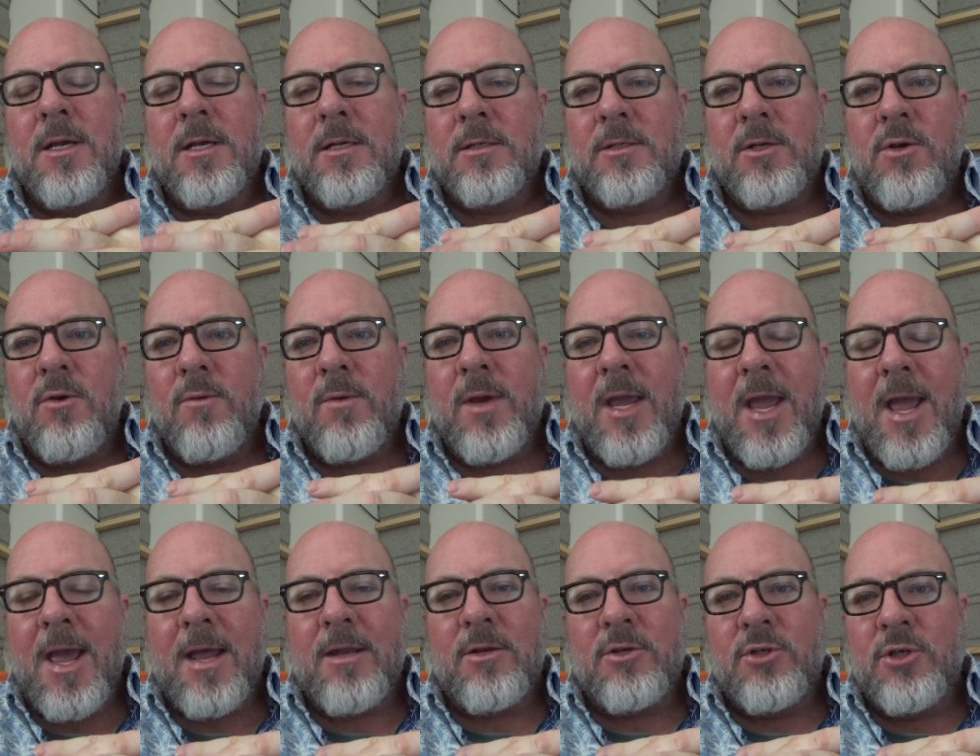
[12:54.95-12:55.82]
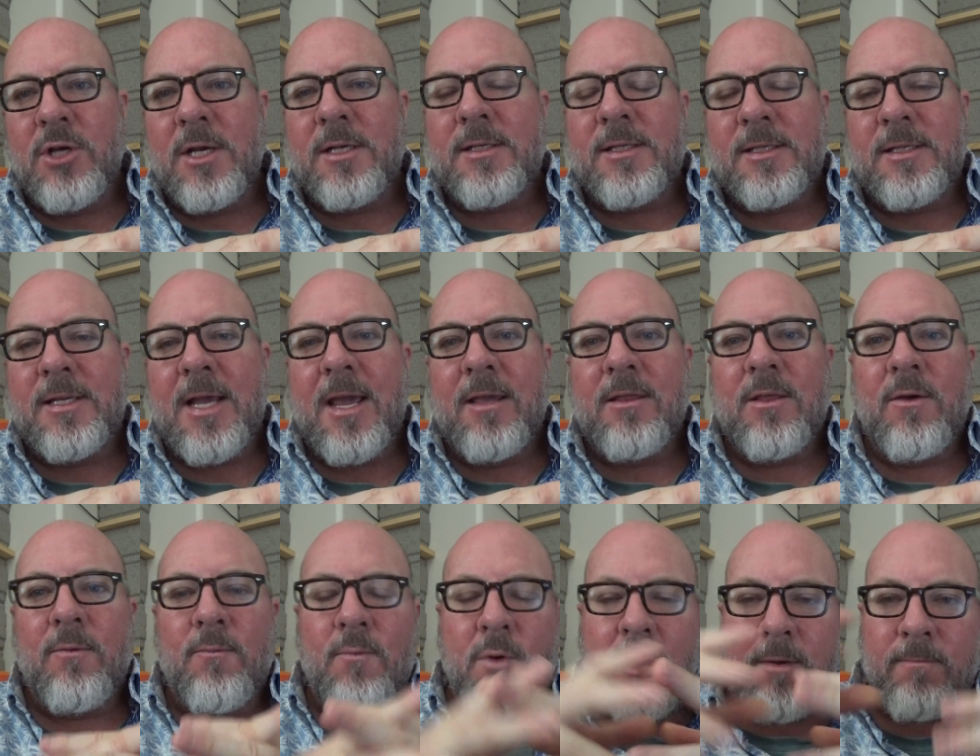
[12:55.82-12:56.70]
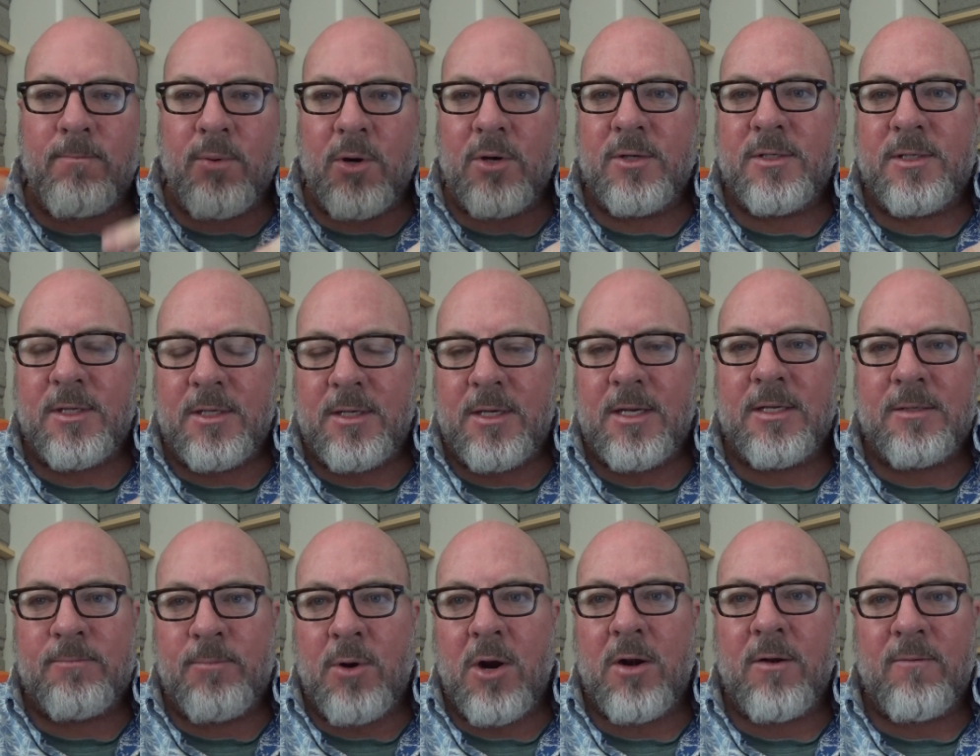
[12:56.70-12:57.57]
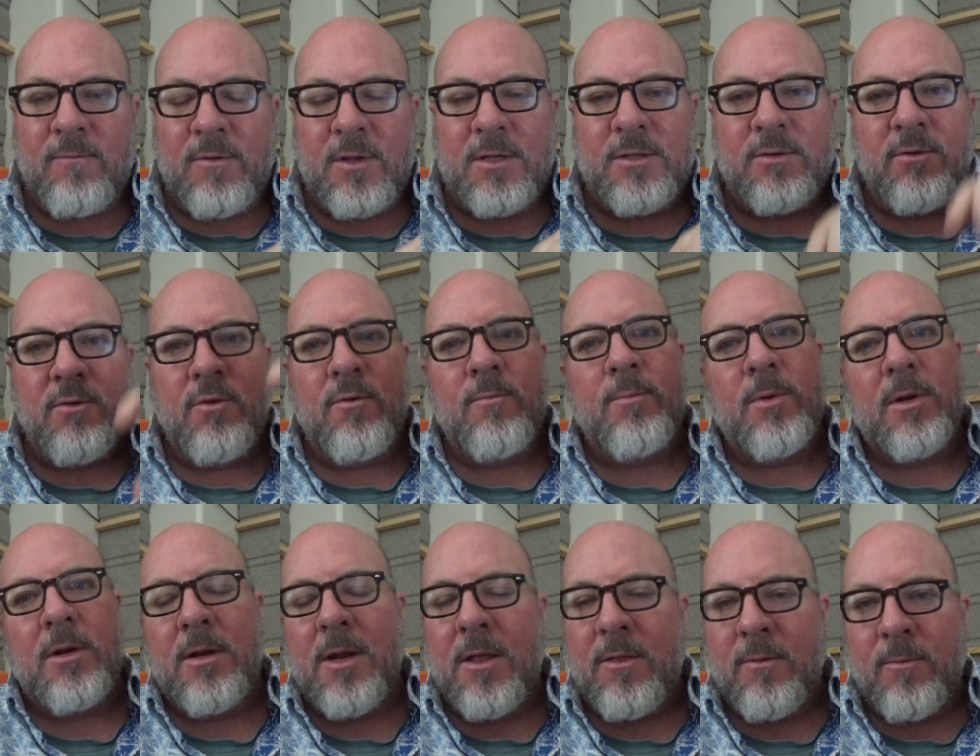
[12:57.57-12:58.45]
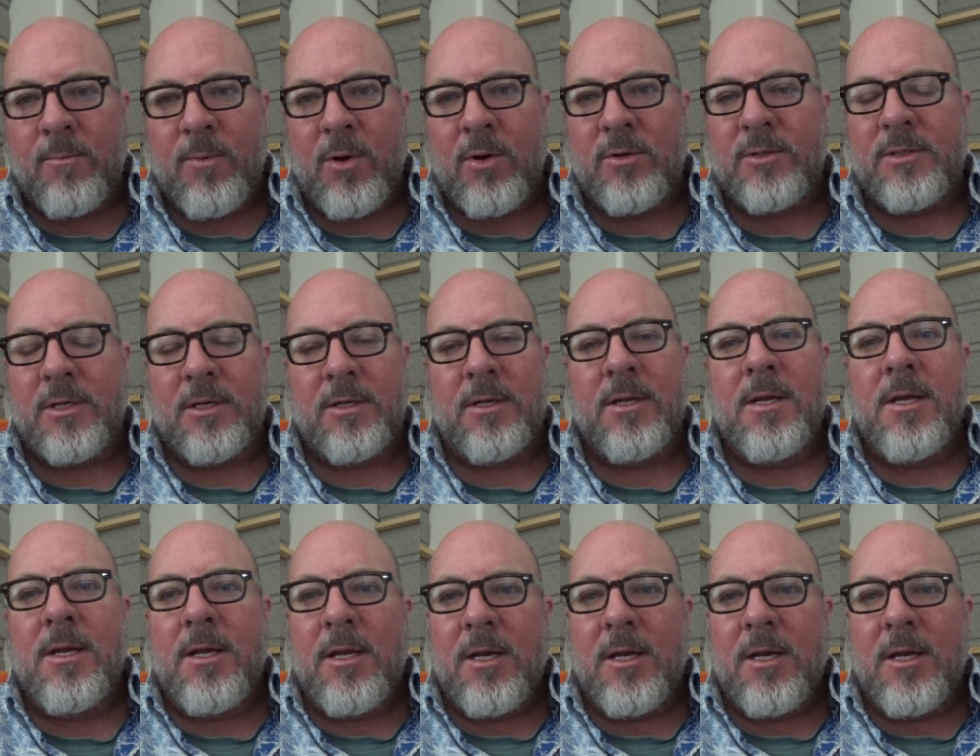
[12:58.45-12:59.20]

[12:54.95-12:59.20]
So you can't just say that one person is part of this group and another person